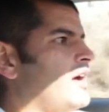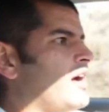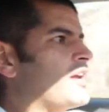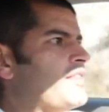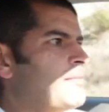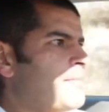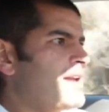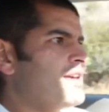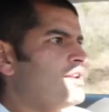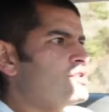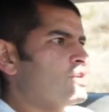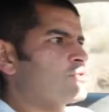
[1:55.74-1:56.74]
I can then make
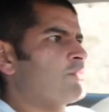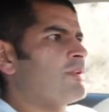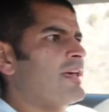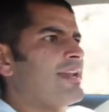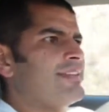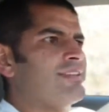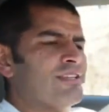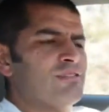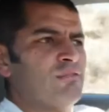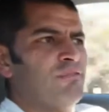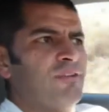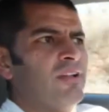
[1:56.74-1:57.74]
an adjustment and it
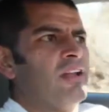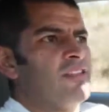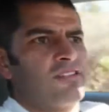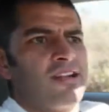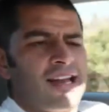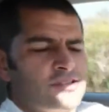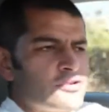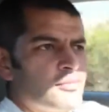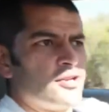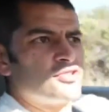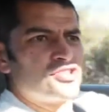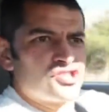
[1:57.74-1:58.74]
doesn't feel like there's an electric
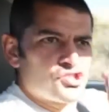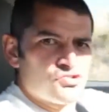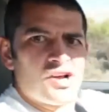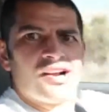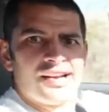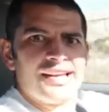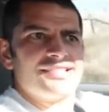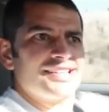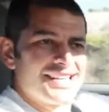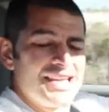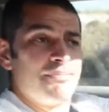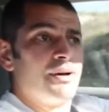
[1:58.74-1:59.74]
motor struggling to
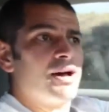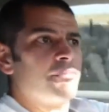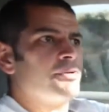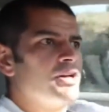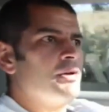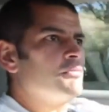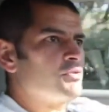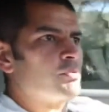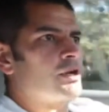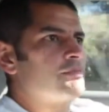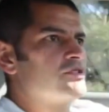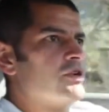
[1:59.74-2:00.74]
keep up with
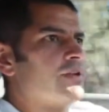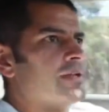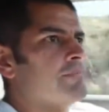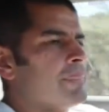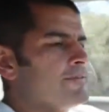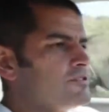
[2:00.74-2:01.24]
what I'm doing.